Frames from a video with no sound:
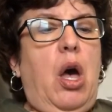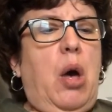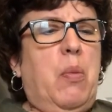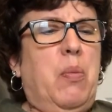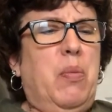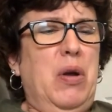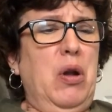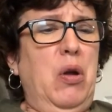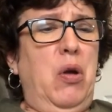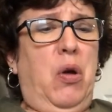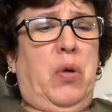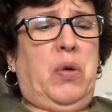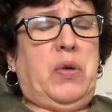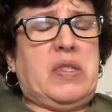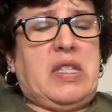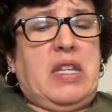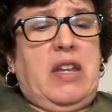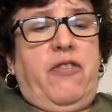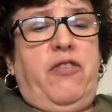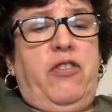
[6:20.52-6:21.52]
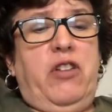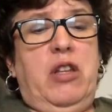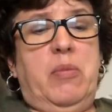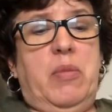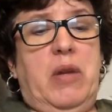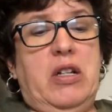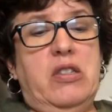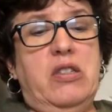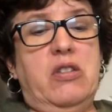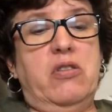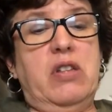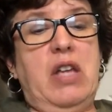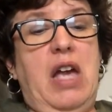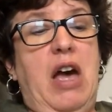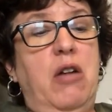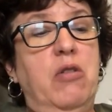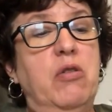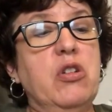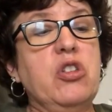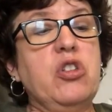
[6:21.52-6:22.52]
But a whole sea full of monsters,
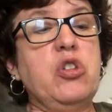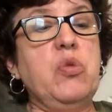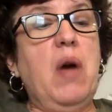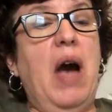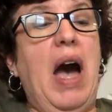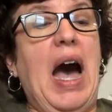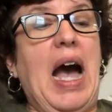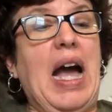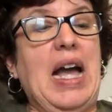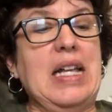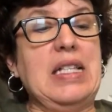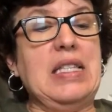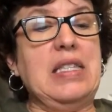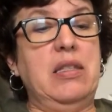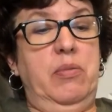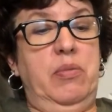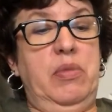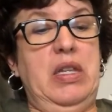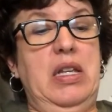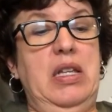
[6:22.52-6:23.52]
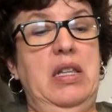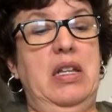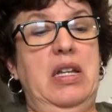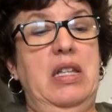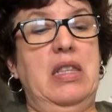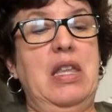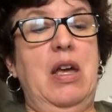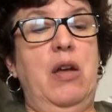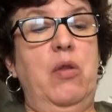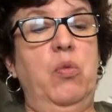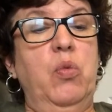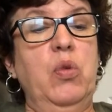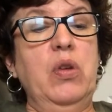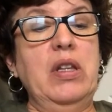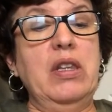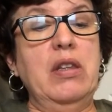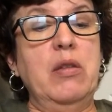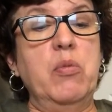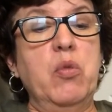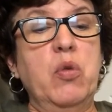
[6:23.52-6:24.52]
how could you hide something like that?
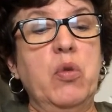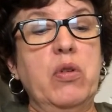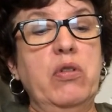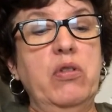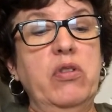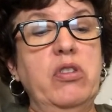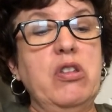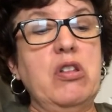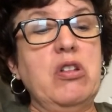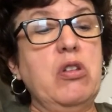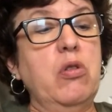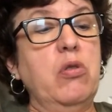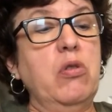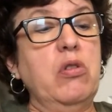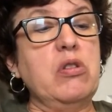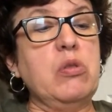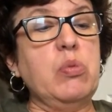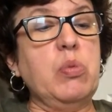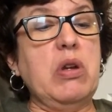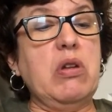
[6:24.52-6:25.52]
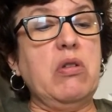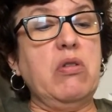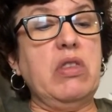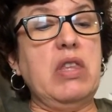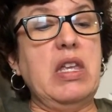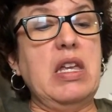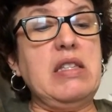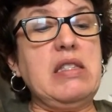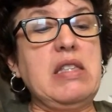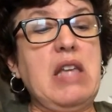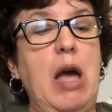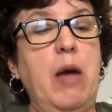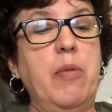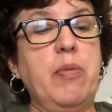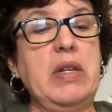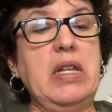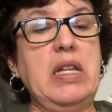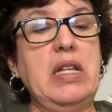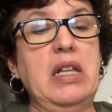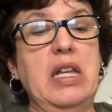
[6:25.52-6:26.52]
Wouldn't the mortals notice weird things
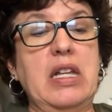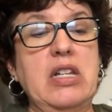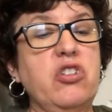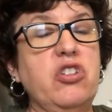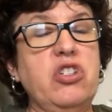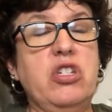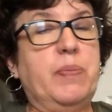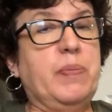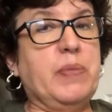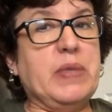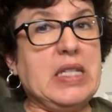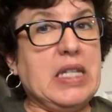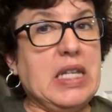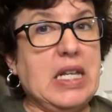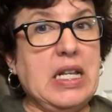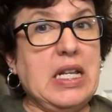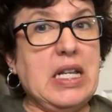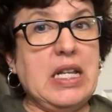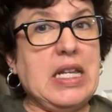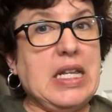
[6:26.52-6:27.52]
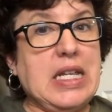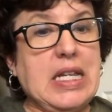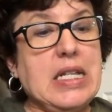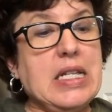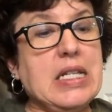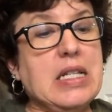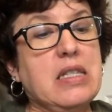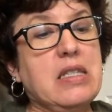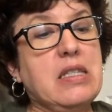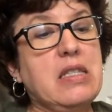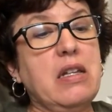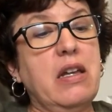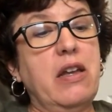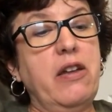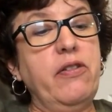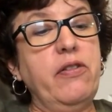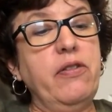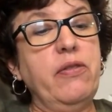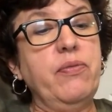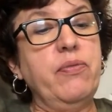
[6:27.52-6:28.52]
happening like ships getting eaten and
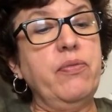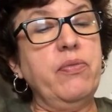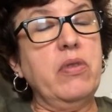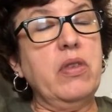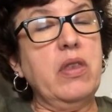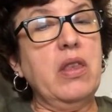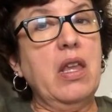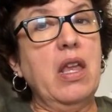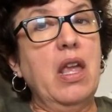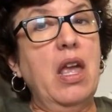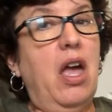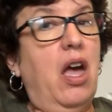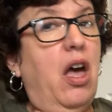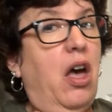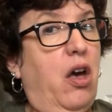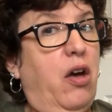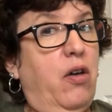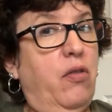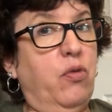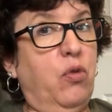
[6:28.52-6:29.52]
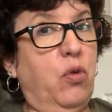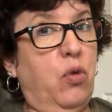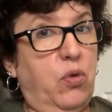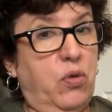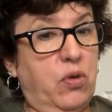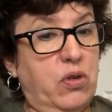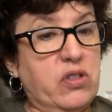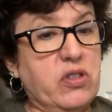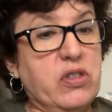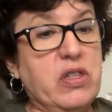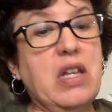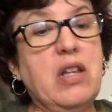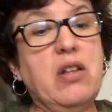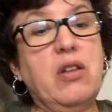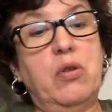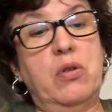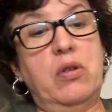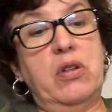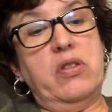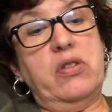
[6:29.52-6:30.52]
stuff? Of course they
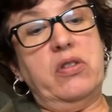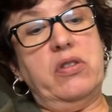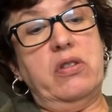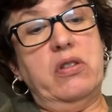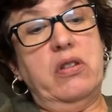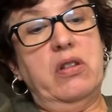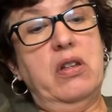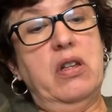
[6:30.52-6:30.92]
notice.